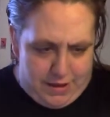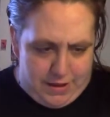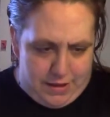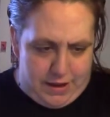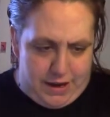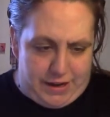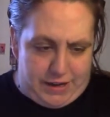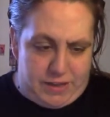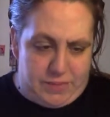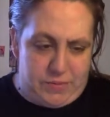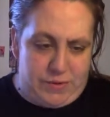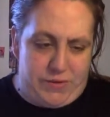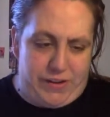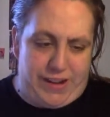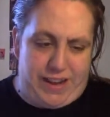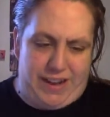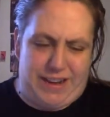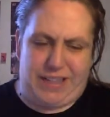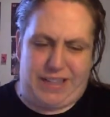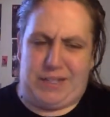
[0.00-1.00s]
next
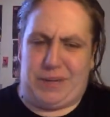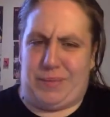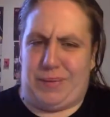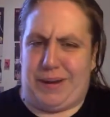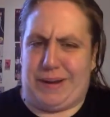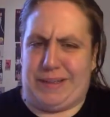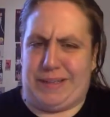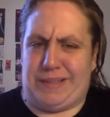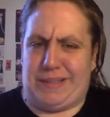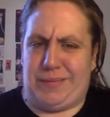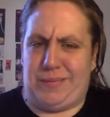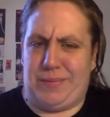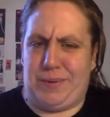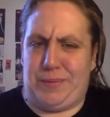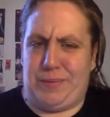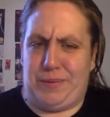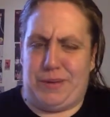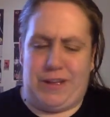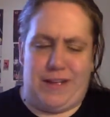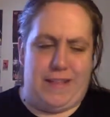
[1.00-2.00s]
movie kind of surprises some
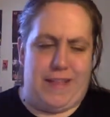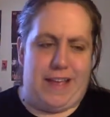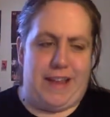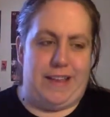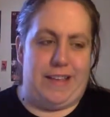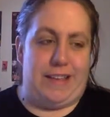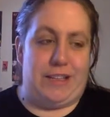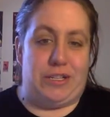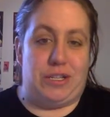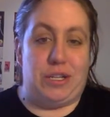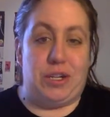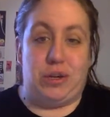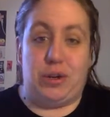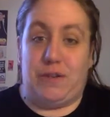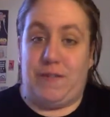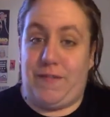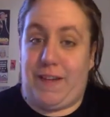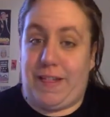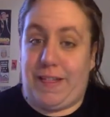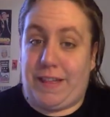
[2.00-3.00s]
people, and that is
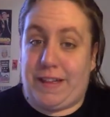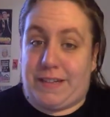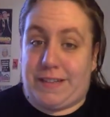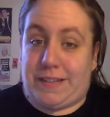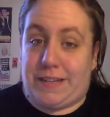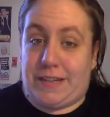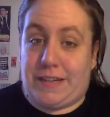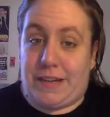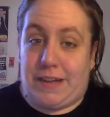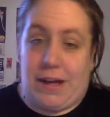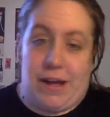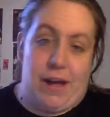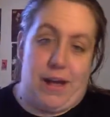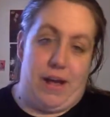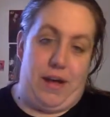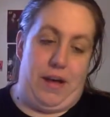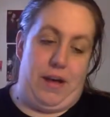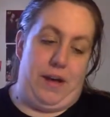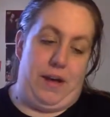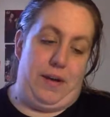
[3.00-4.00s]
Goodfellas.
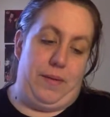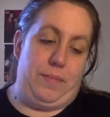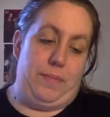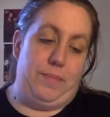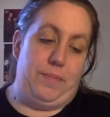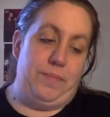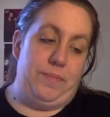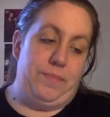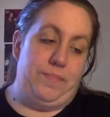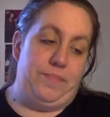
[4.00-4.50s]
Um,